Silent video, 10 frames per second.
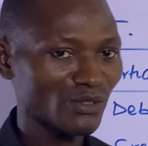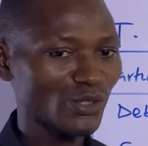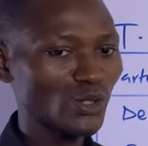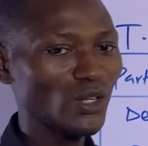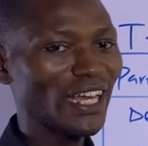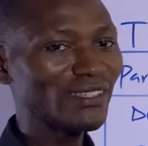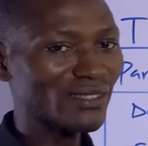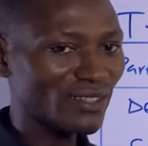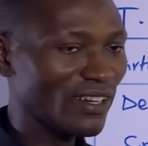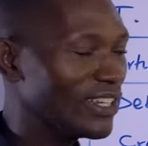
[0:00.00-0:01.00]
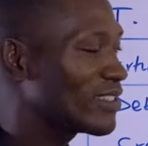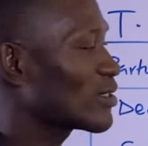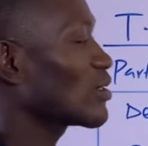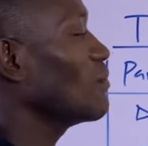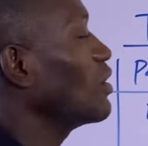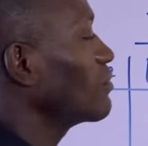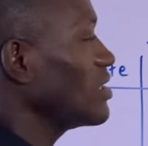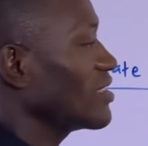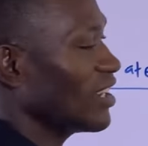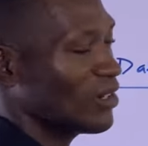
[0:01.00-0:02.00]
So let's list some of
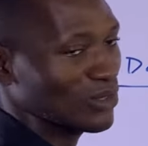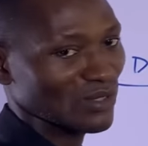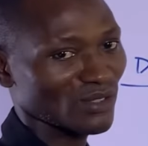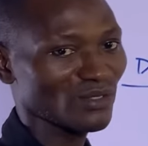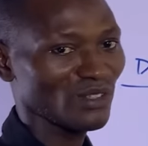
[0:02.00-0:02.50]
these errors